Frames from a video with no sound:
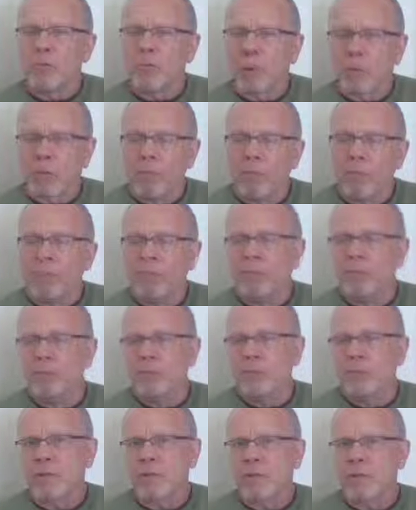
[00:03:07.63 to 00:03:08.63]
publish
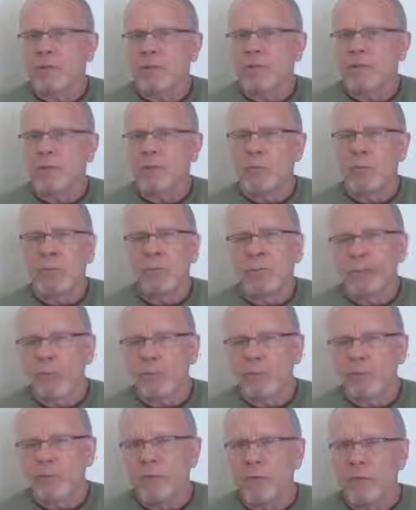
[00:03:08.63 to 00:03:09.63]
themselves with
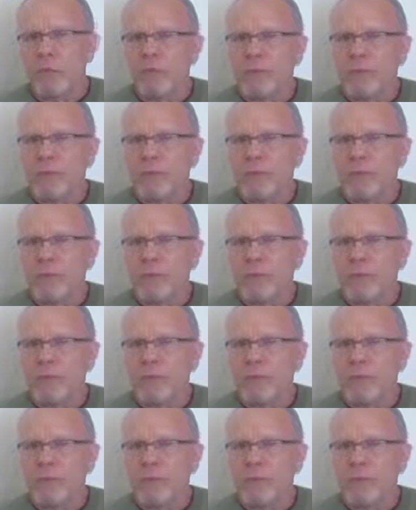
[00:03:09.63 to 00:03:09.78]
help from